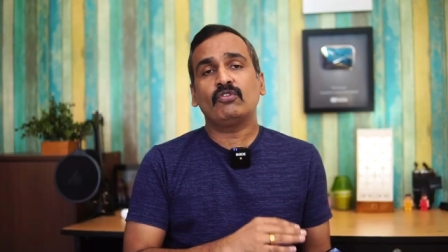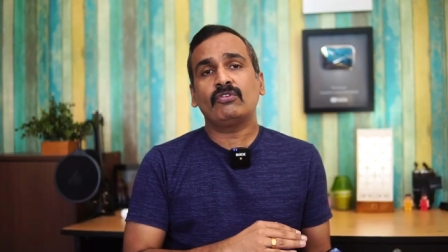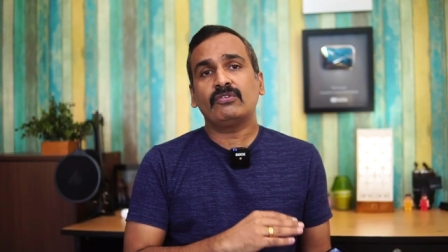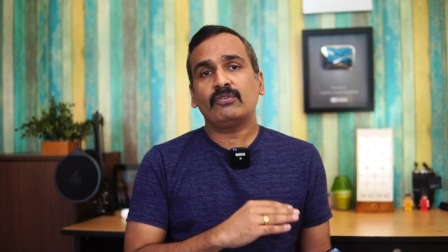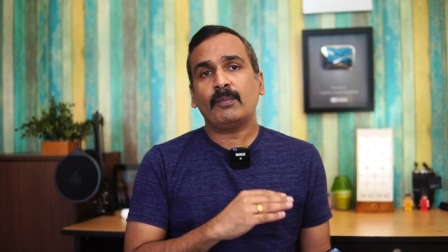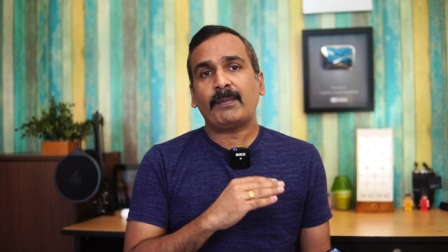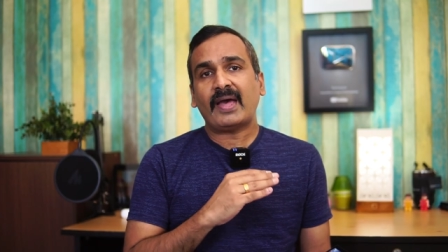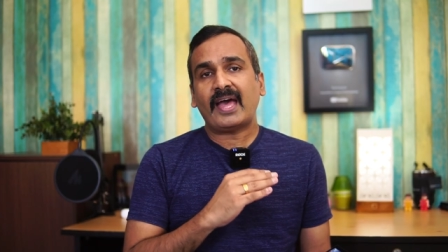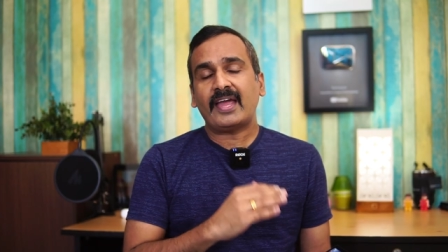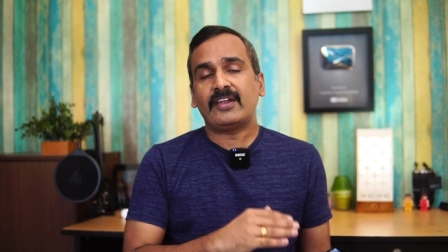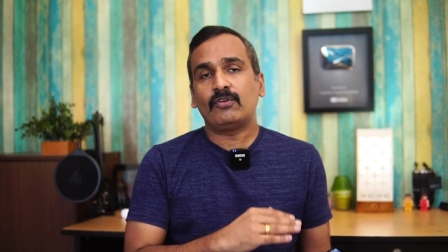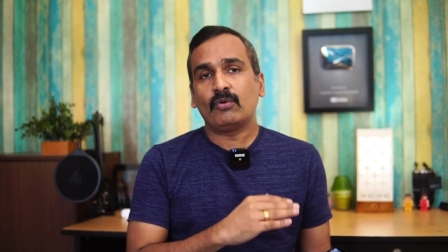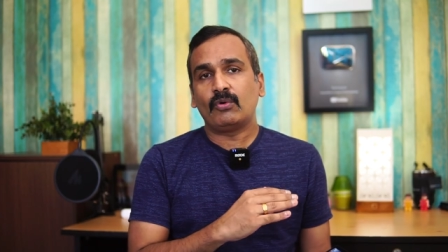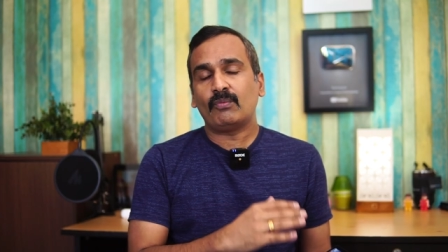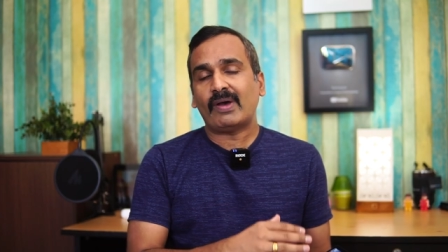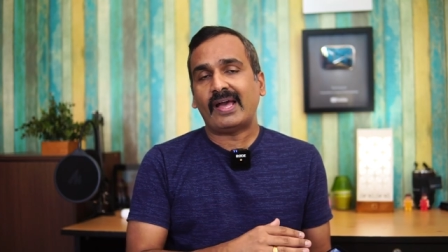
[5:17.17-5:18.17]
also
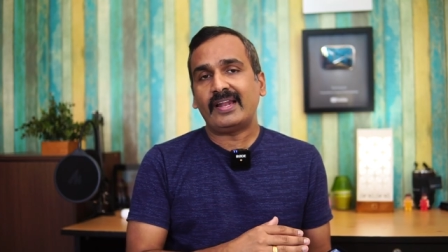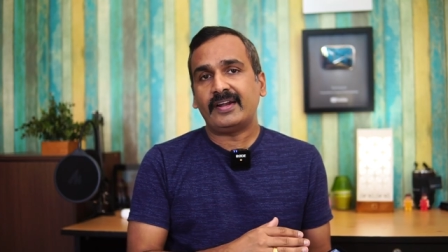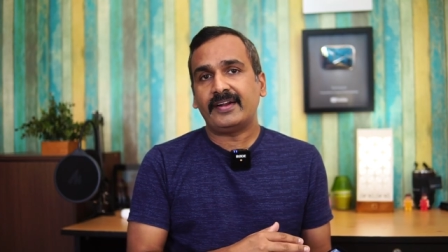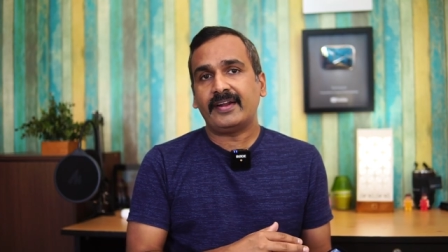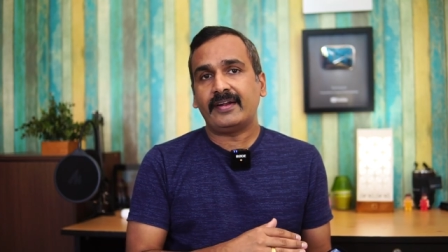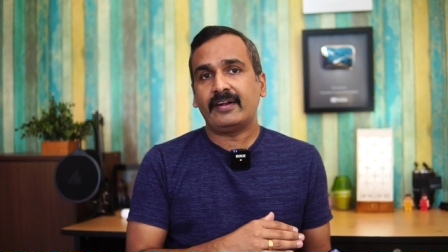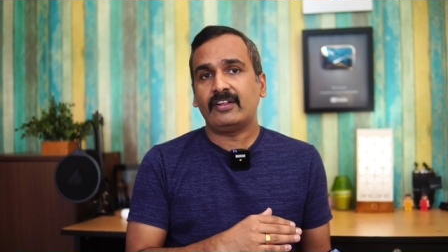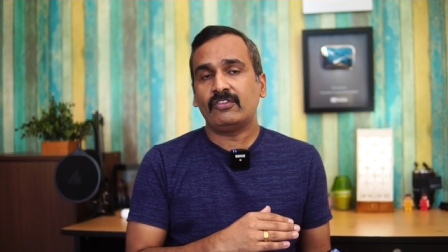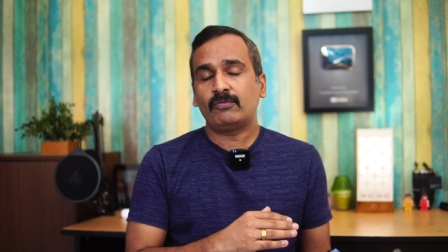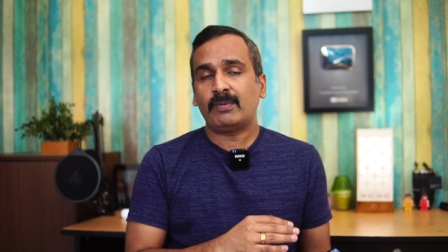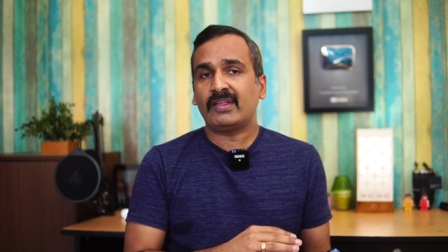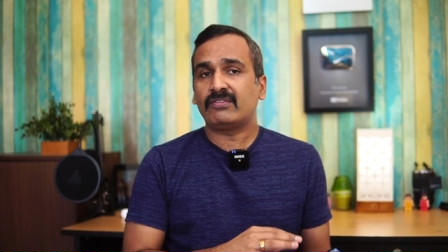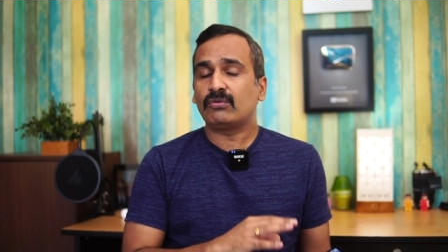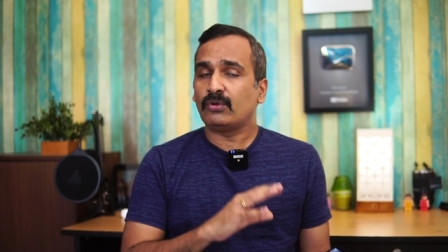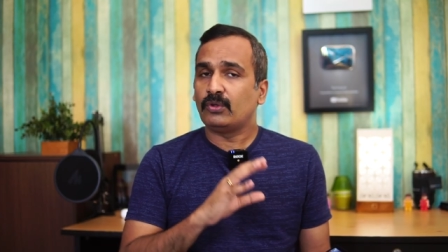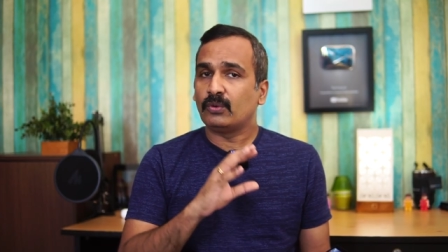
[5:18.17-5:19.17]
Pantone validated
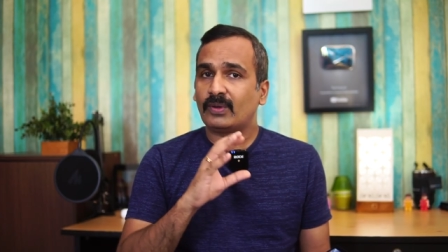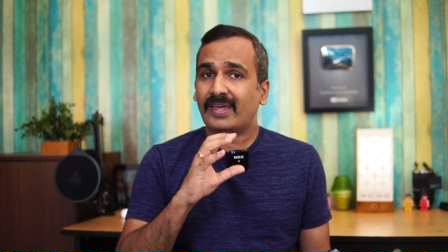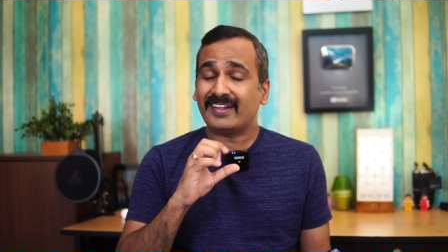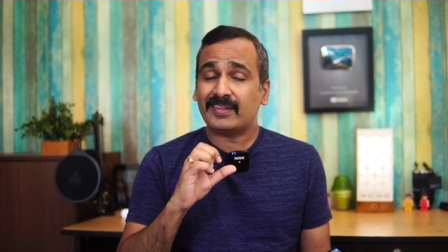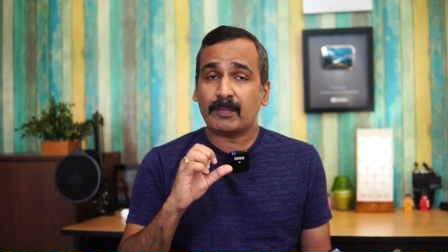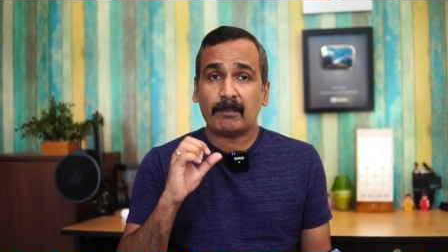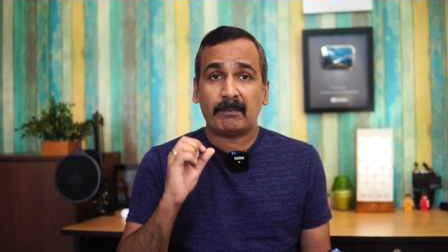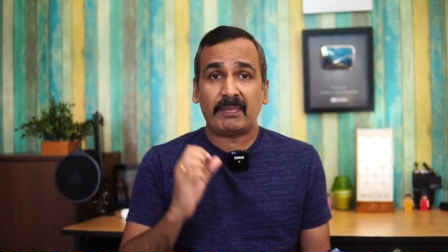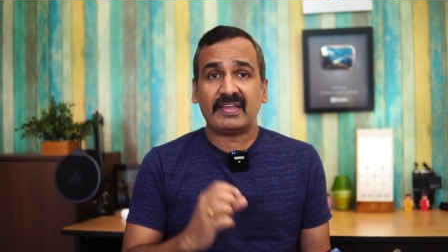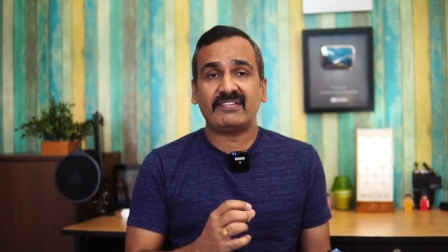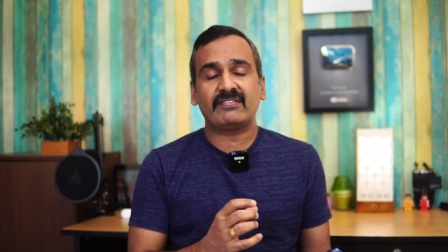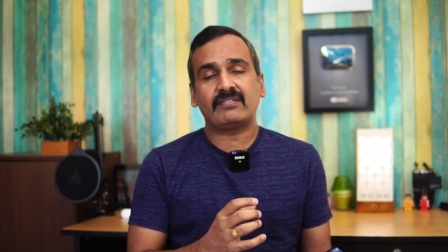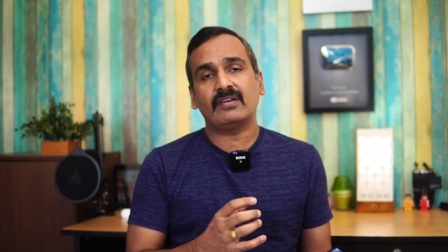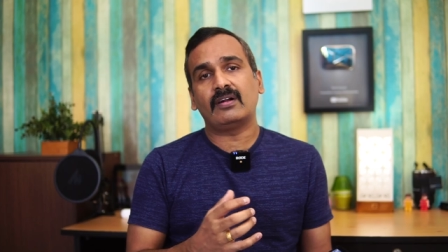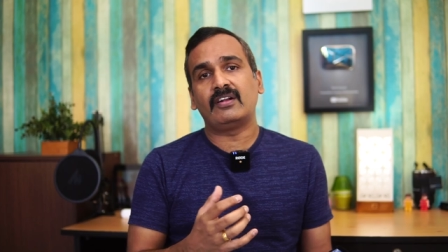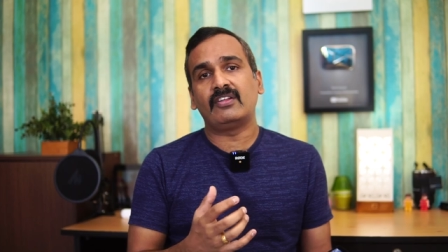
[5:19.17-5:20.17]
display, so you get the
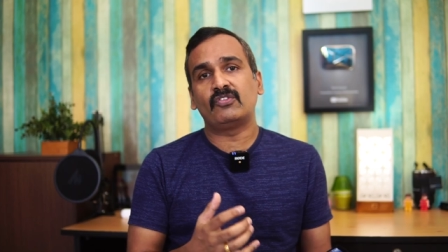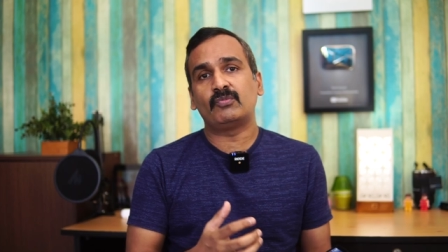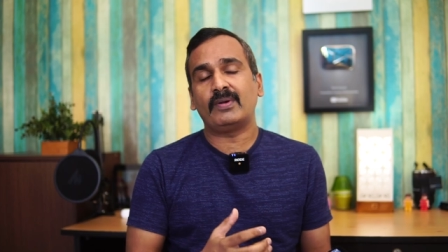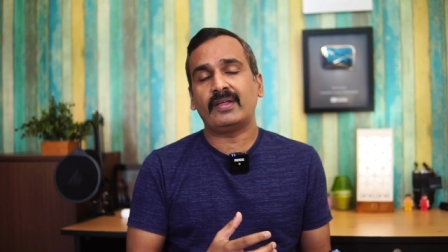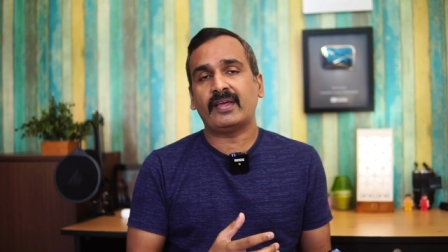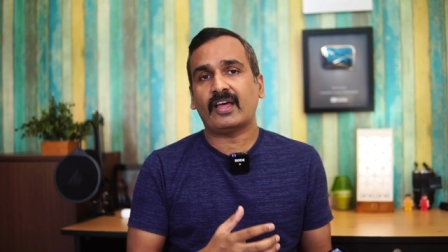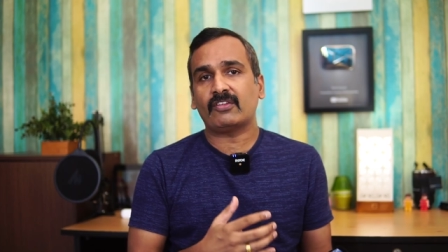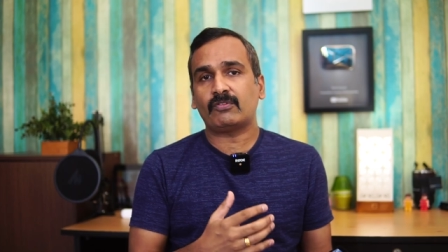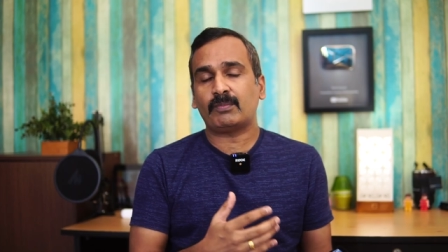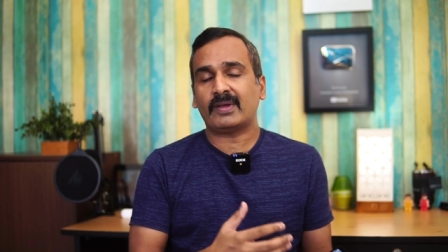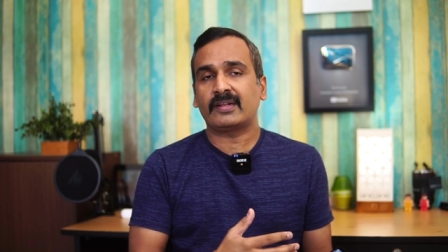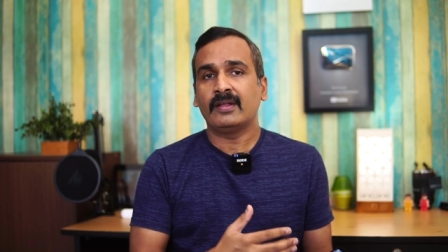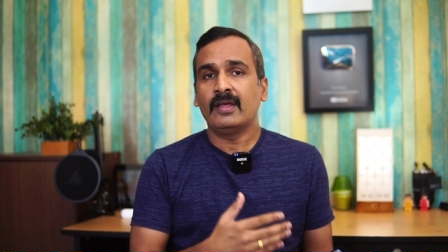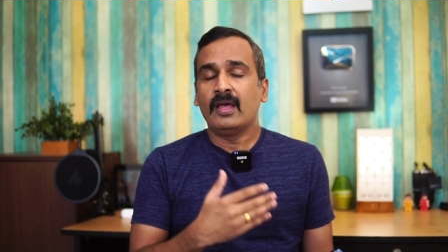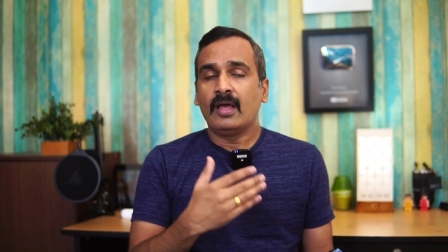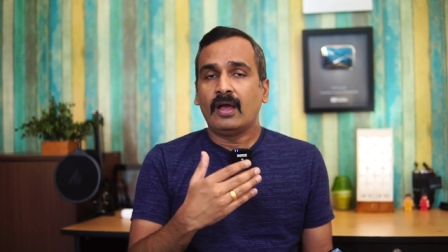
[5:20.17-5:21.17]
best display aspect